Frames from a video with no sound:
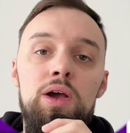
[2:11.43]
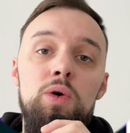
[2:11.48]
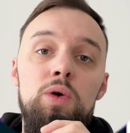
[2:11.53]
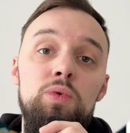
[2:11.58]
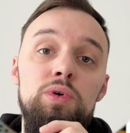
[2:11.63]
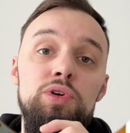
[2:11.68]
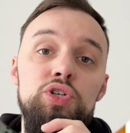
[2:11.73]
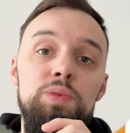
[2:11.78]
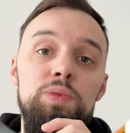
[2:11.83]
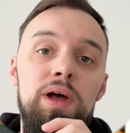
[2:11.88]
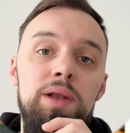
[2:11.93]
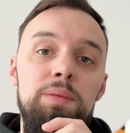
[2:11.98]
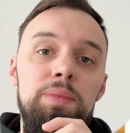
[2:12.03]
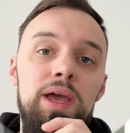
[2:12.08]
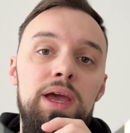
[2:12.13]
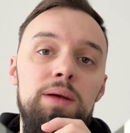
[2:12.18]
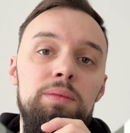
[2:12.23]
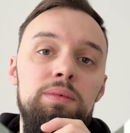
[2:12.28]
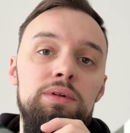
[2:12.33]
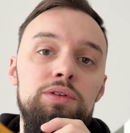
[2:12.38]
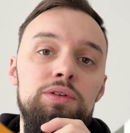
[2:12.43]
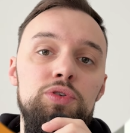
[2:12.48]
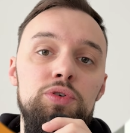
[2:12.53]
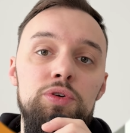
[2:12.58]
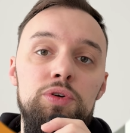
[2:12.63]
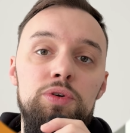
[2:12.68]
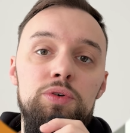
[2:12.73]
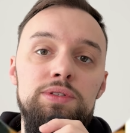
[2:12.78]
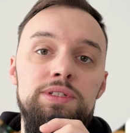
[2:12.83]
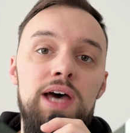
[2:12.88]
which might be able to
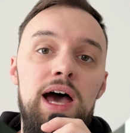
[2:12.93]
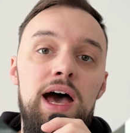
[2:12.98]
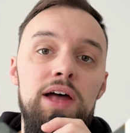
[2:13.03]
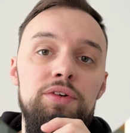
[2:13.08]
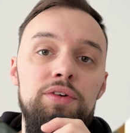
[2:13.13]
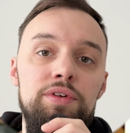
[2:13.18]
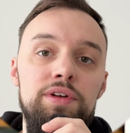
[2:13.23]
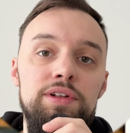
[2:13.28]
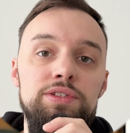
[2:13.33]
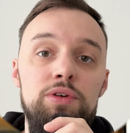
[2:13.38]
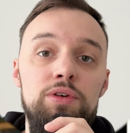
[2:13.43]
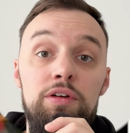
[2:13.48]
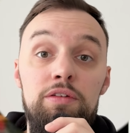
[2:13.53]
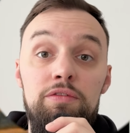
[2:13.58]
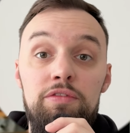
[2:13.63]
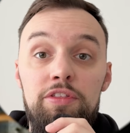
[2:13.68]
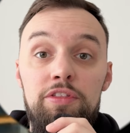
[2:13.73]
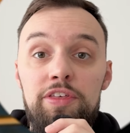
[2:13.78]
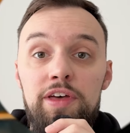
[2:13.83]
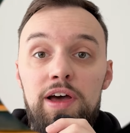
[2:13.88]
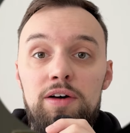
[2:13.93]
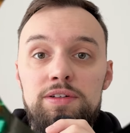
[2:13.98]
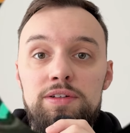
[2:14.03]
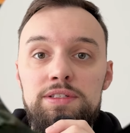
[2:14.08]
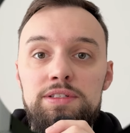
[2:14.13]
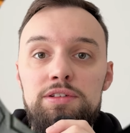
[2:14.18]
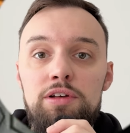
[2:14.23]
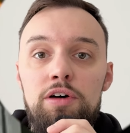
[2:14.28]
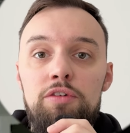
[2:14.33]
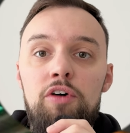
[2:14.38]
use hundreds or even
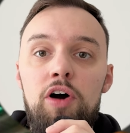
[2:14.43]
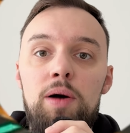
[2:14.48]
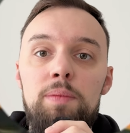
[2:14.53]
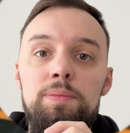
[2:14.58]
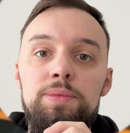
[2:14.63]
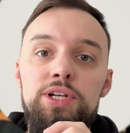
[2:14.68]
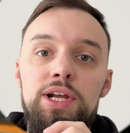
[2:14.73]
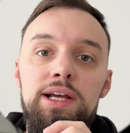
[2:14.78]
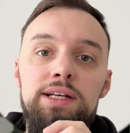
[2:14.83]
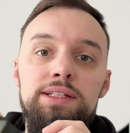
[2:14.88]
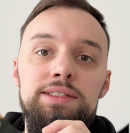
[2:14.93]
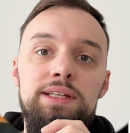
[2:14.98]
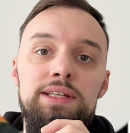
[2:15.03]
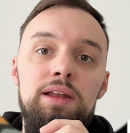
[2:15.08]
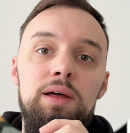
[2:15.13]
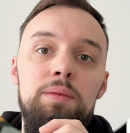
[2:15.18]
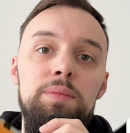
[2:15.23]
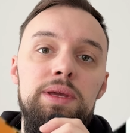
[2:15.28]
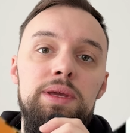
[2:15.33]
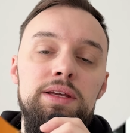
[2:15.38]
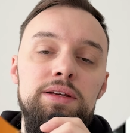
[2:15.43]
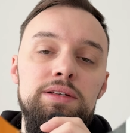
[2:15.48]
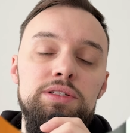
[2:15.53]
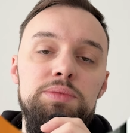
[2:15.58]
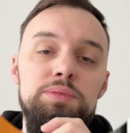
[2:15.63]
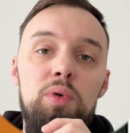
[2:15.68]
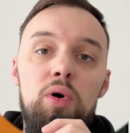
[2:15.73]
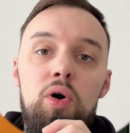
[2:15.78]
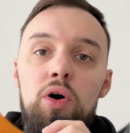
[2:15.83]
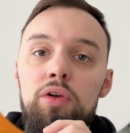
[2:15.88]
thousands of objects that are being
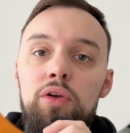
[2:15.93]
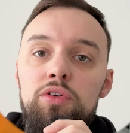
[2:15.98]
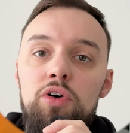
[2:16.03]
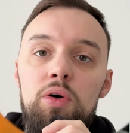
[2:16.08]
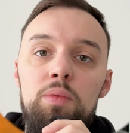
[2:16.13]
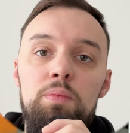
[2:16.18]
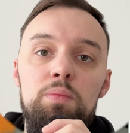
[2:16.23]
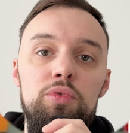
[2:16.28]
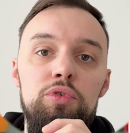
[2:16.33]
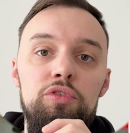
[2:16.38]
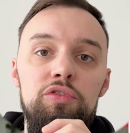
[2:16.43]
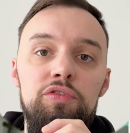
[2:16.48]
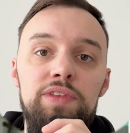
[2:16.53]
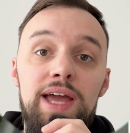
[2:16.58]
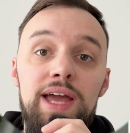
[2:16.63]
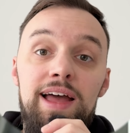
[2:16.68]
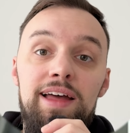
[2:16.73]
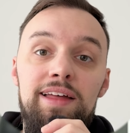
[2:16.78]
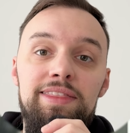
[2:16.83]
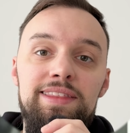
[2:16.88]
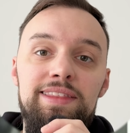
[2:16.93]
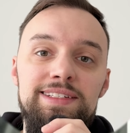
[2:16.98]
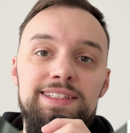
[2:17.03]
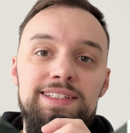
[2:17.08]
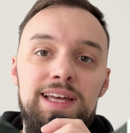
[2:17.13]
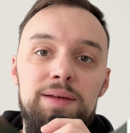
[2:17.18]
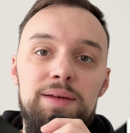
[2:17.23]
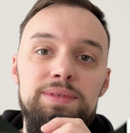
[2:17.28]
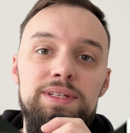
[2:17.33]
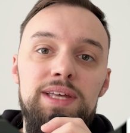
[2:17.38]
spawned or moved at the
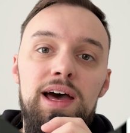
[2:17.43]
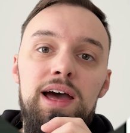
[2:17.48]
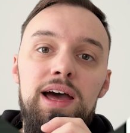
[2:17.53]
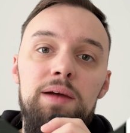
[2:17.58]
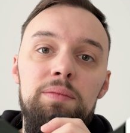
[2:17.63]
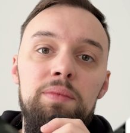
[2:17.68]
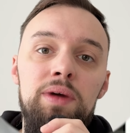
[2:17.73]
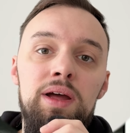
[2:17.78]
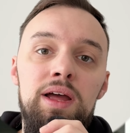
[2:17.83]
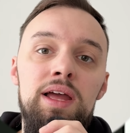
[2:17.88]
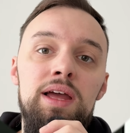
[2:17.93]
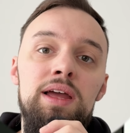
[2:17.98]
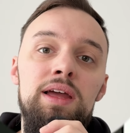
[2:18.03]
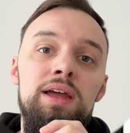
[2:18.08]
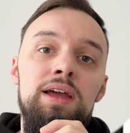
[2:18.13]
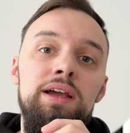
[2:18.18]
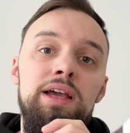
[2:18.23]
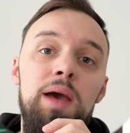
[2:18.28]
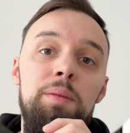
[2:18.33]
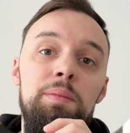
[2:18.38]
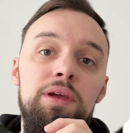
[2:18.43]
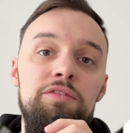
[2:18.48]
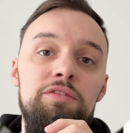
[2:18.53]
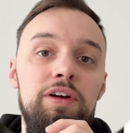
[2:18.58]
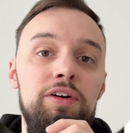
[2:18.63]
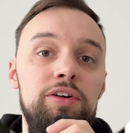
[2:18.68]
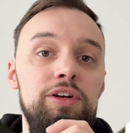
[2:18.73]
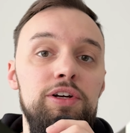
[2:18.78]
same time, coming very